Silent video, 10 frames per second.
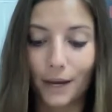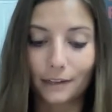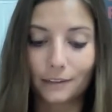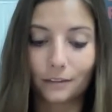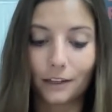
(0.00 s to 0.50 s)

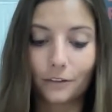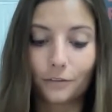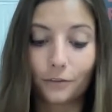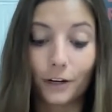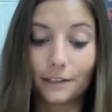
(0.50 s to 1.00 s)
back to lick
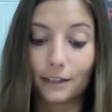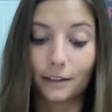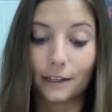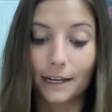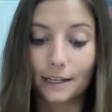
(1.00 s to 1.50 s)

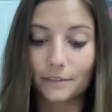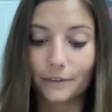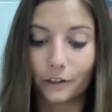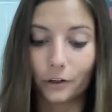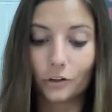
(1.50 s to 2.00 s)
frantically at his
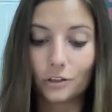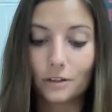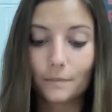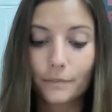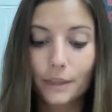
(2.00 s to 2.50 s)
fingers.